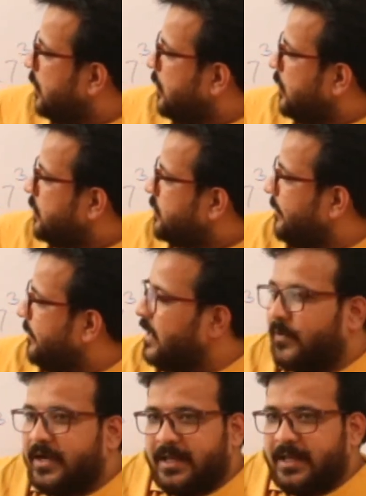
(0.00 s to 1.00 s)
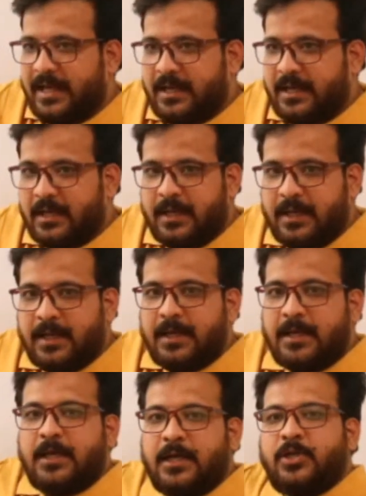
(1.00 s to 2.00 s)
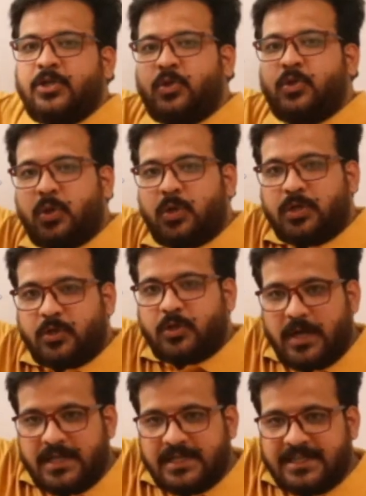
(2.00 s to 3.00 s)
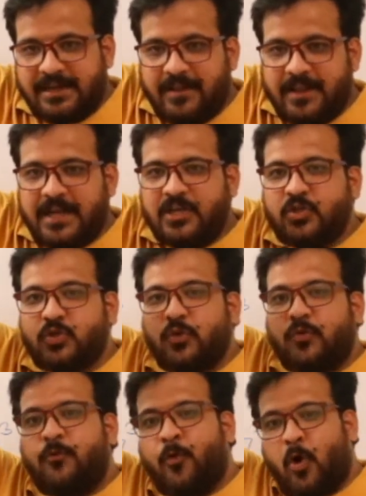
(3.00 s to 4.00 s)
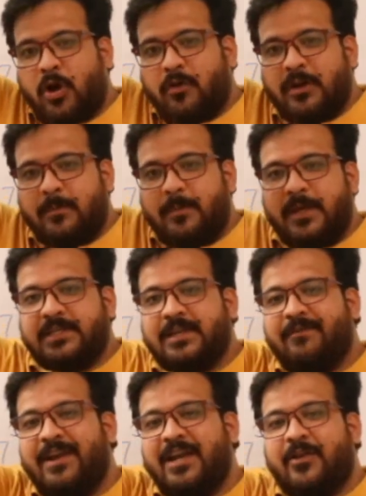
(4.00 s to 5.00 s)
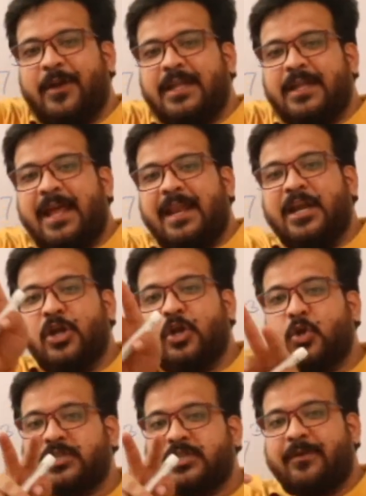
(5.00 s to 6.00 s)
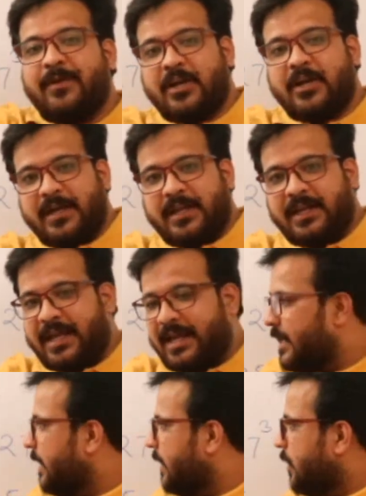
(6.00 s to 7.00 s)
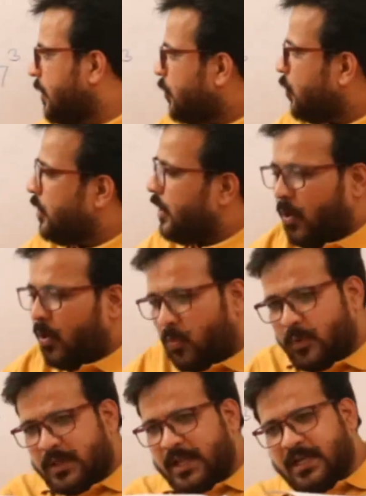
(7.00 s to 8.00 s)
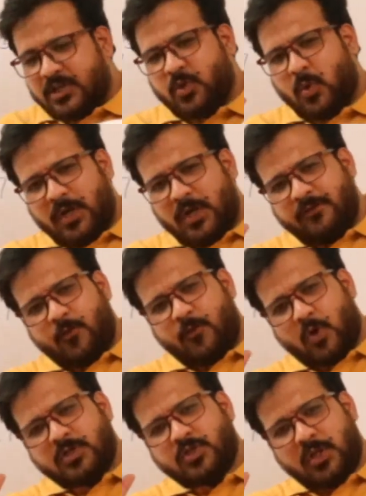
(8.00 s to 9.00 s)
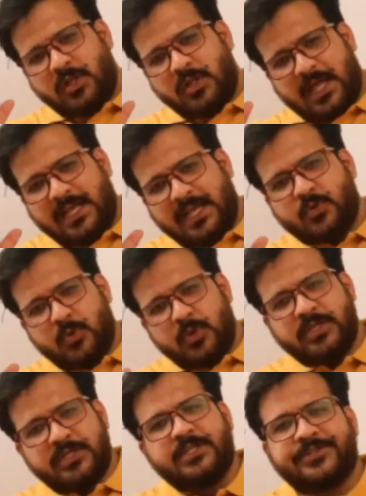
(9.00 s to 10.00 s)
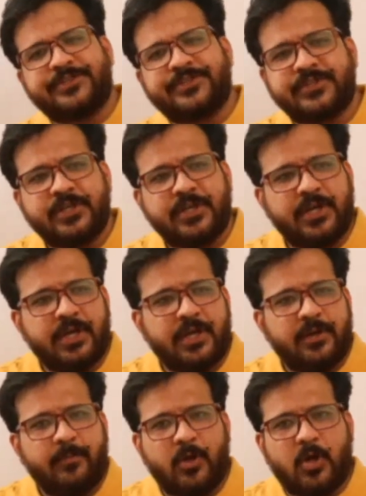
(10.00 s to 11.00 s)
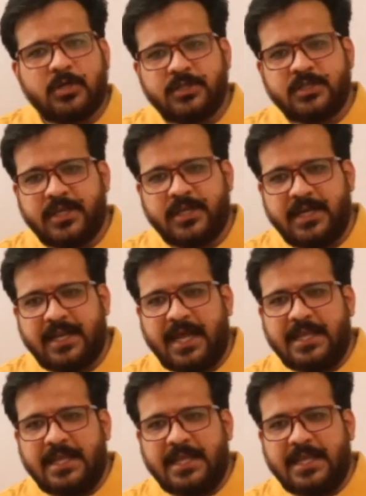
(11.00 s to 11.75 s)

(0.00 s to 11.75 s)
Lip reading: 729. So 27 raised to 4 will be 729 into 729. So now let us only focus on last two digits, because this entire